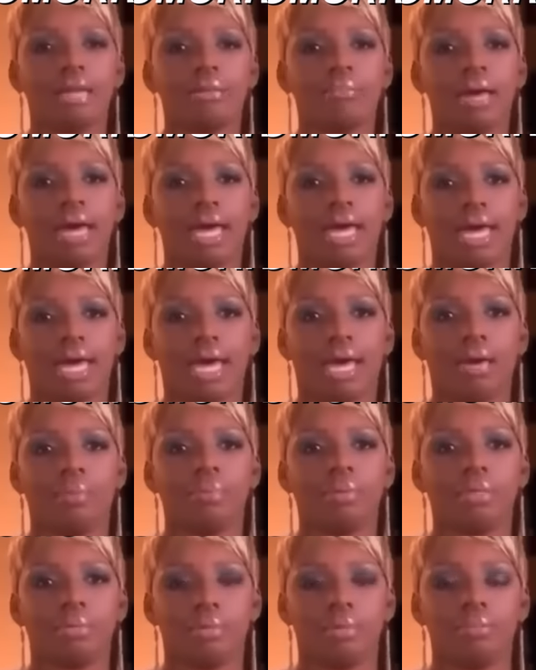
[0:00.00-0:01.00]
eyes out of my
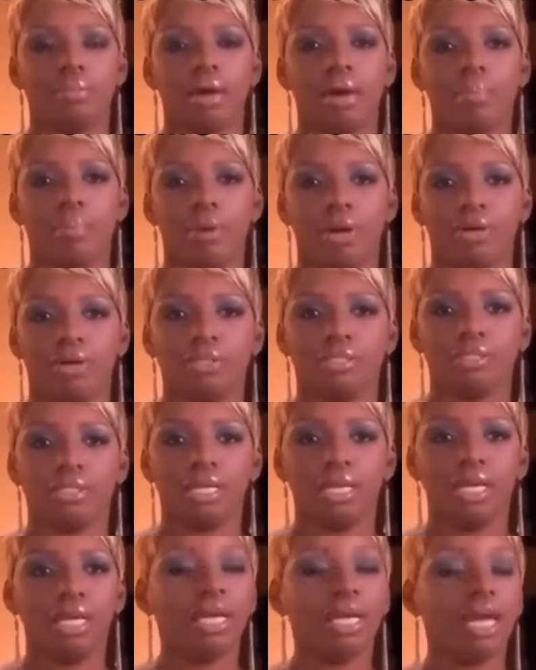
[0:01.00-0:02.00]
head, put them in my
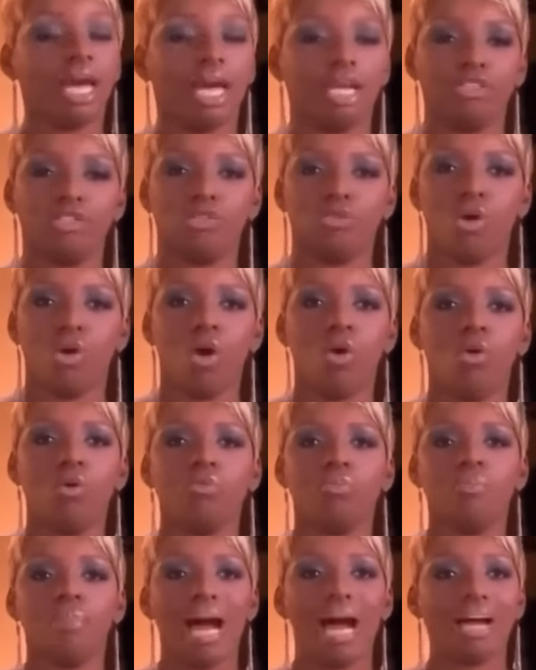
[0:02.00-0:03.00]
purse, and
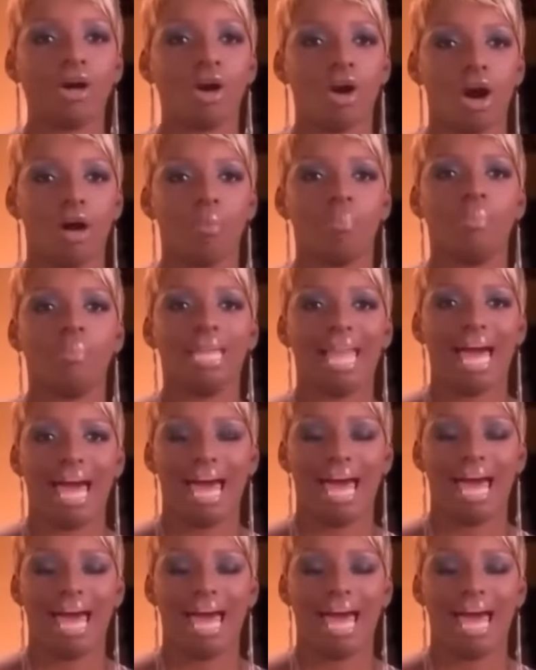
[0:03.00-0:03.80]
drove my car